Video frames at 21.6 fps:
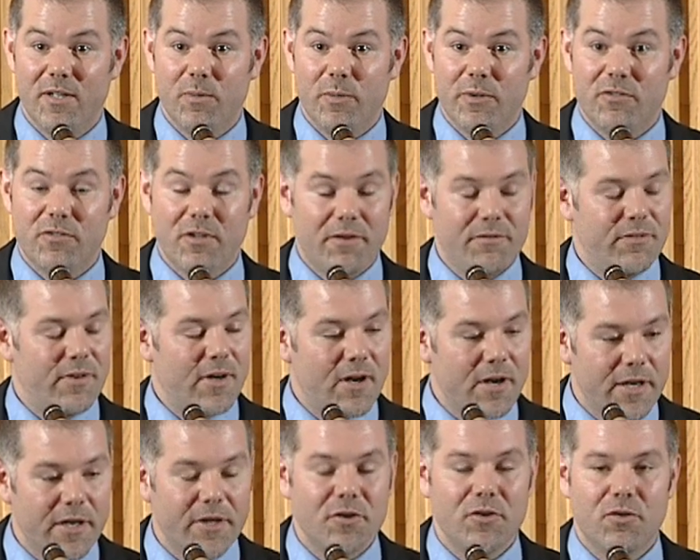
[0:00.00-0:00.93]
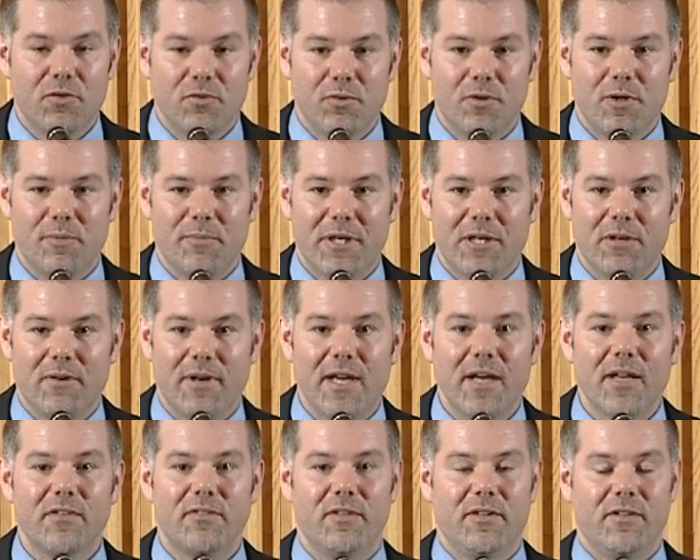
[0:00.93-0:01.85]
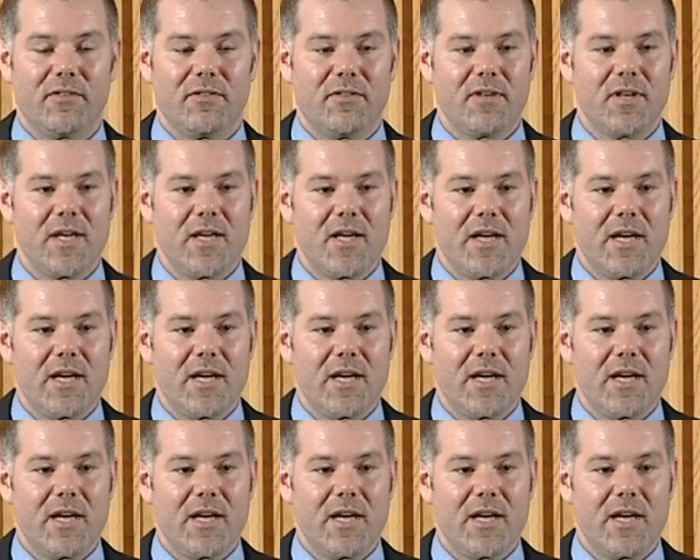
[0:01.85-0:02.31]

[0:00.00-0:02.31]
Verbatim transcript: We saw very unusual amino acids,